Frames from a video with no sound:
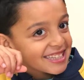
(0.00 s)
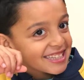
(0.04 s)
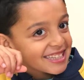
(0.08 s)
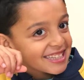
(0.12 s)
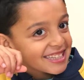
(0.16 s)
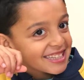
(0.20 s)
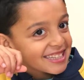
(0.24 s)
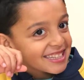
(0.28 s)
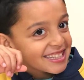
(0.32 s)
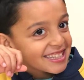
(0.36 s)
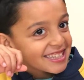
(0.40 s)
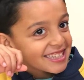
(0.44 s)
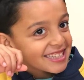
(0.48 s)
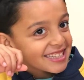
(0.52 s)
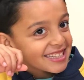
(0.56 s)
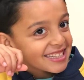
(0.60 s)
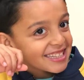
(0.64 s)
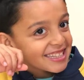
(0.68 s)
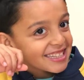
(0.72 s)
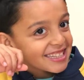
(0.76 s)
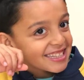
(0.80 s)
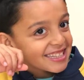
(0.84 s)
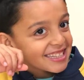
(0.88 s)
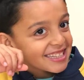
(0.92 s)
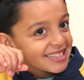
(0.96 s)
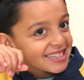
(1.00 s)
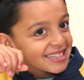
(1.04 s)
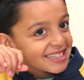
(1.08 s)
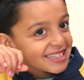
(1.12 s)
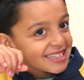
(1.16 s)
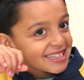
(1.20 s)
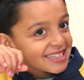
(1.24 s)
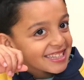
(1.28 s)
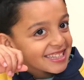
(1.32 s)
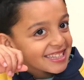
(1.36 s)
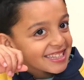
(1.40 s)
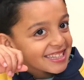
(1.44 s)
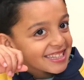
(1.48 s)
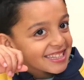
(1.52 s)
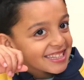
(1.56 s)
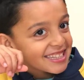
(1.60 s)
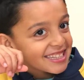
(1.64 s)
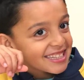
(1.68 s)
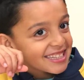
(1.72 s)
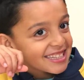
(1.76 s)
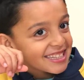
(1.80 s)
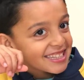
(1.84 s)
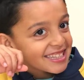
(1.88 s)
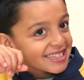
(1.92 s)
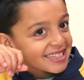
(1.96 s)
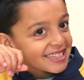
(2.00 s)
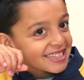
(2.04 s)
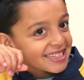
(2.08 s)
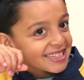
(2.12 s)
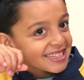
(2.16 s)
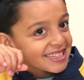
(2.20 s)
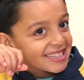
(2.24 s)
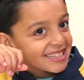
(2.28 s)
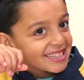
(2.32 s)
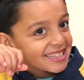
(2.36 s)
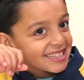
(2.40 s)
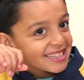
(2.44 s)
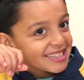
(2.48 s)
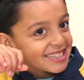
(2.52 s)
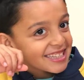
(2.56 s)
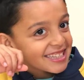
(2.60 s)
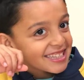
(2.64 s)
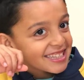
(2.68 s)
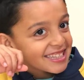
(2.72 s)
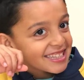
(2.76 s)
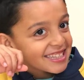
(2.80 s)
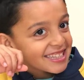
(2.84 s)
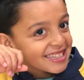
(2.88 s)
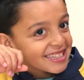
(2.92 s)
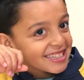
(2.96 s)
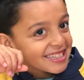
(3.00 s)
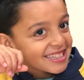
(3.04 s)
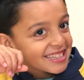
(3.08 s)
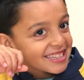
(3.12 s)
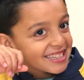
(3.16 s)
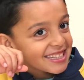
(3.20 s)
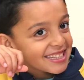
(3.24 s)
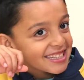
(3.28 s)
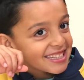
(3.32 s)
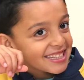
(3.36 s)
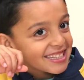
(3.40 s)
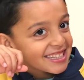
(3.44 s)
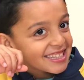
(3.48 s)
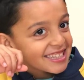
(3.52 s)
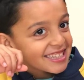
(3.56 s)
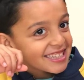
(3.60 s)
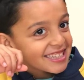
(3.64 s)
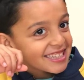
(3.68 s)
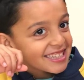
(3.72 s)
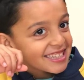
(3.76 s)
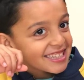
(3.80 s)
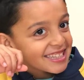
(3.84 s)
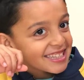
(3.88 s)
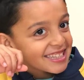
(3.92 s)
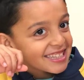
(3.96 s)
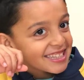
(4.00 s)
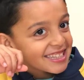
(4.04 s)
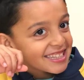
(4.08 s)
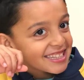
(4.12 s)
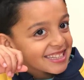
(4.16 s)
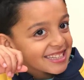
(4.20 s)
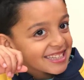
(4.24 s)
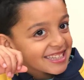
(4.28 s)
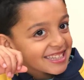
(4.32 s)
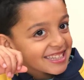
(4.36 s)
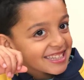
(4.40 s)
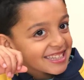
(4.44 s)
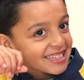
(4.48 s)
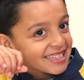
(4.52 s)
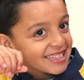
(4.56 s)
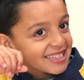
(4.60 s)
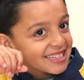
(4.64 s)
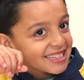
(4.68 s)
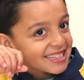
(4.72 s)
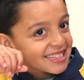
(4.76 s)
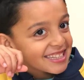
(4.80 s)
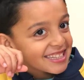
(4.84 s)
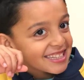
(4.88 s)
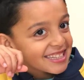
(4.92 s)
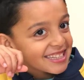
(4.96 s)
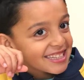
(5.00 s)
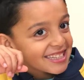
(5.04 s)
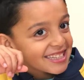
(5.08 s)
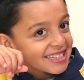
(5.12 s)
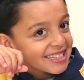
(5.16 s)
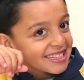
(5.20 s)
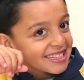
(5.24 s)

The person shown says nothing.